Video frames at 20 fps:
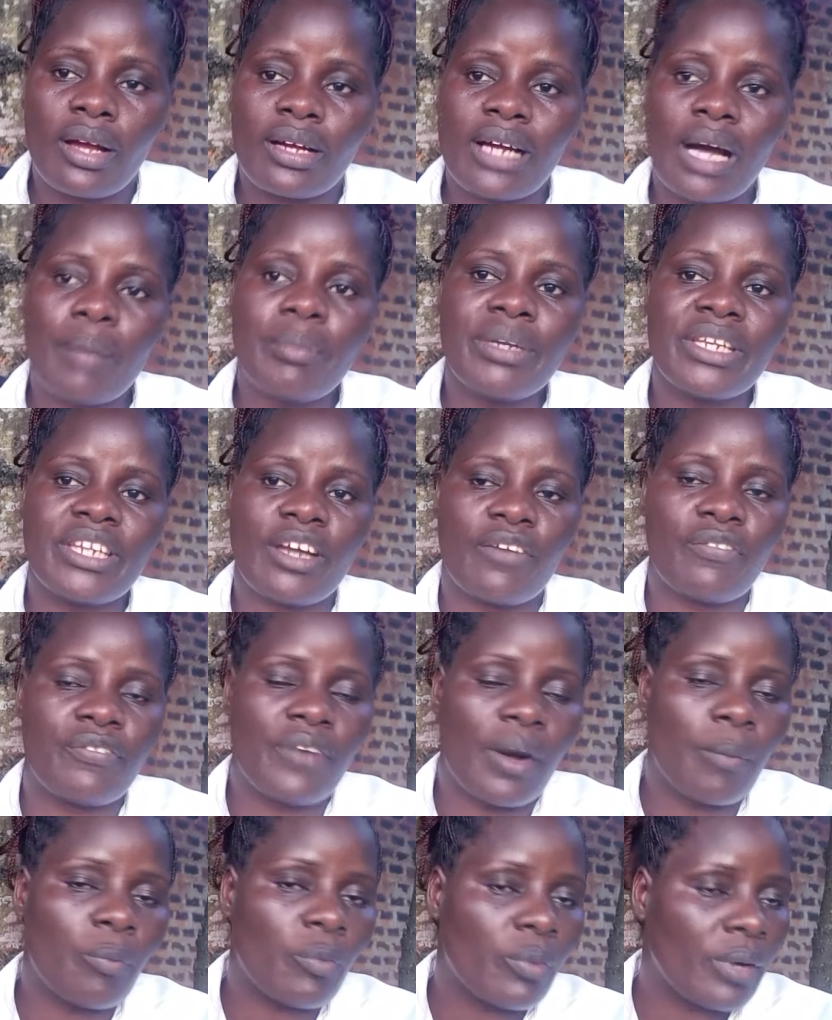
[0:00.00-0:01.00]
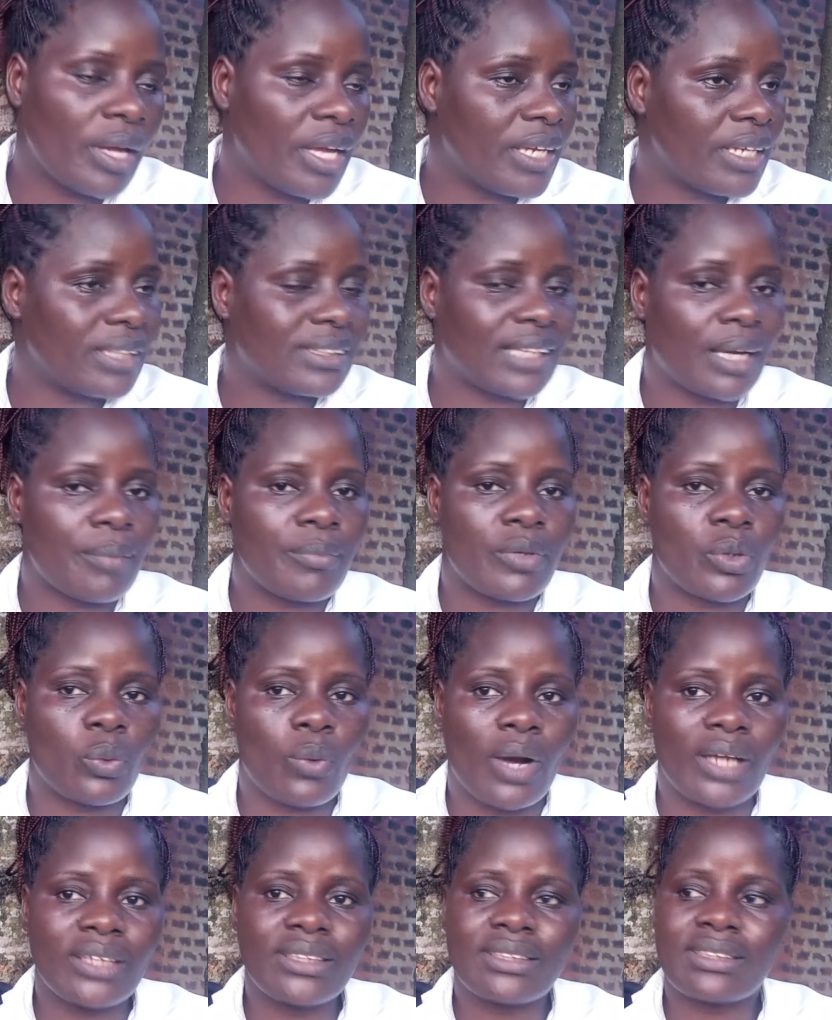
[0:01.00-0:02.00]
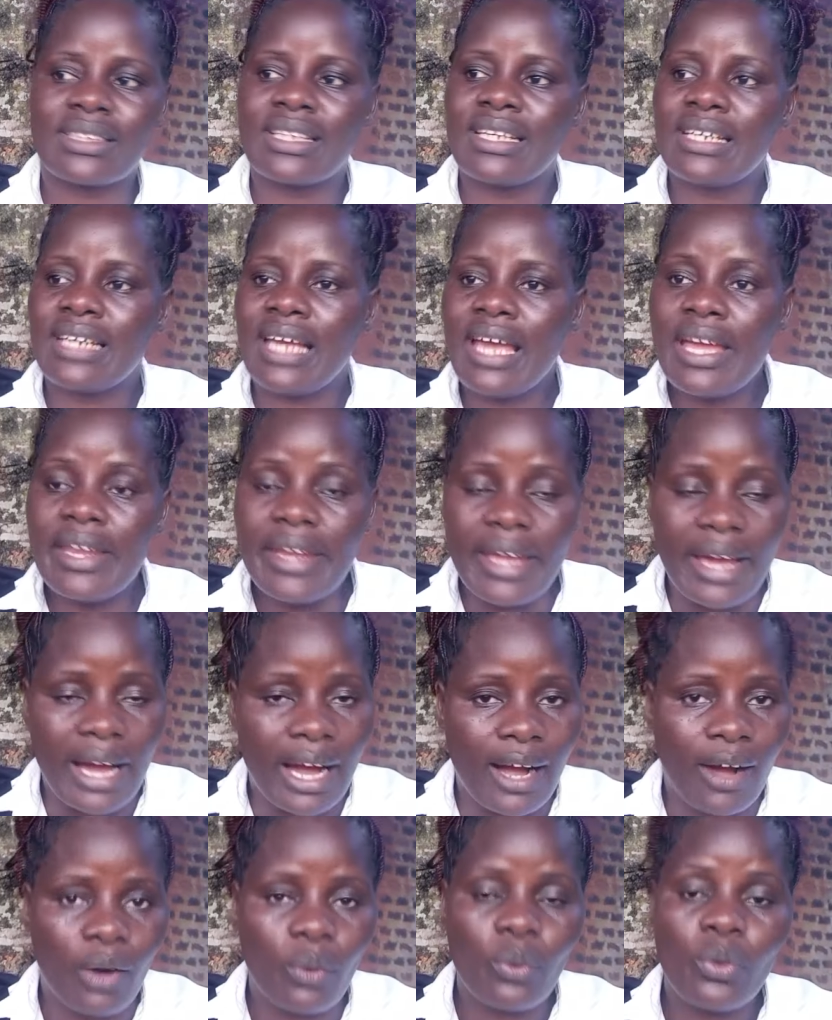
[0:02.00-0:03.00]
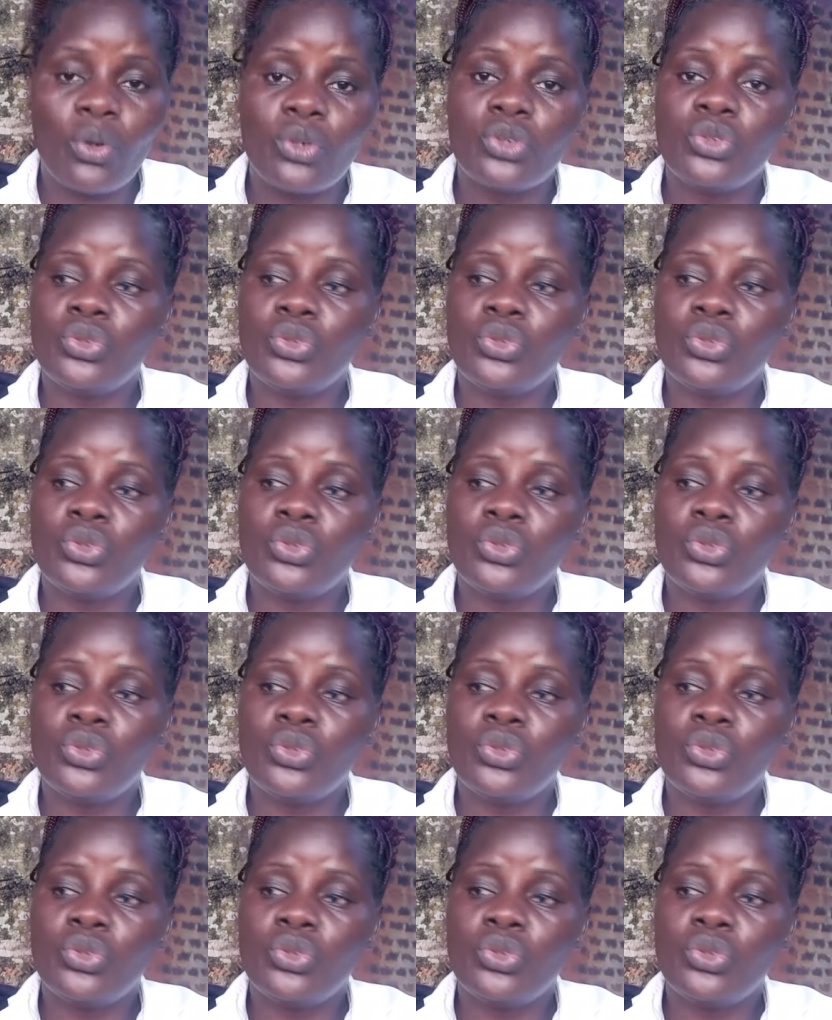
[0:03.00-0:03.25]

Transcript: come in the farm anytime he wants, anyhow.